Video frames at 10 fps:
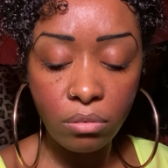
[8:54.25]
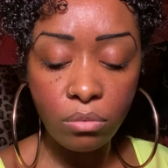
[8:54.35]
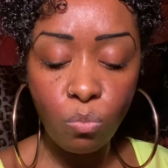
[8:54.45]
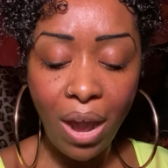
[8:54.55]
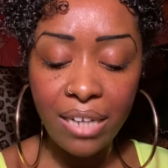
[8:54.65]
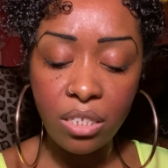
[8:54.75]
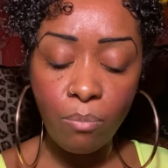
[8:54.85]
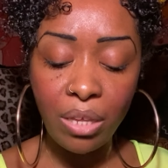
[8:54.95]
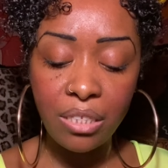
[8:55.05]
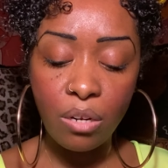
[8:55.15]
why
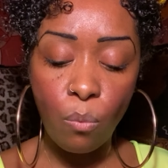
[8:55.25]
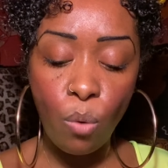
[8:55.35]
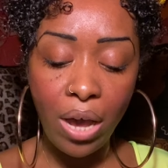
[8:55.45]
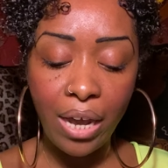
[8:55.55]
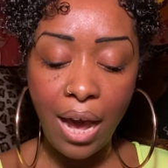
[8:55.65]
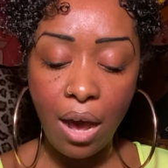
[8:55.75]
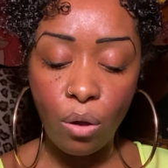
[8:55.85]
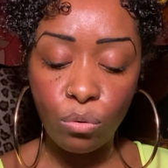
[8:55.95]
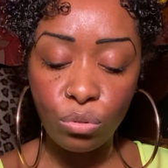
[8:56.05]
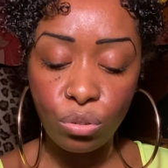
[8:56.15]
something didn't work
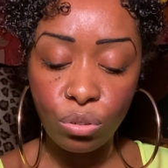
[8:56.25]
out.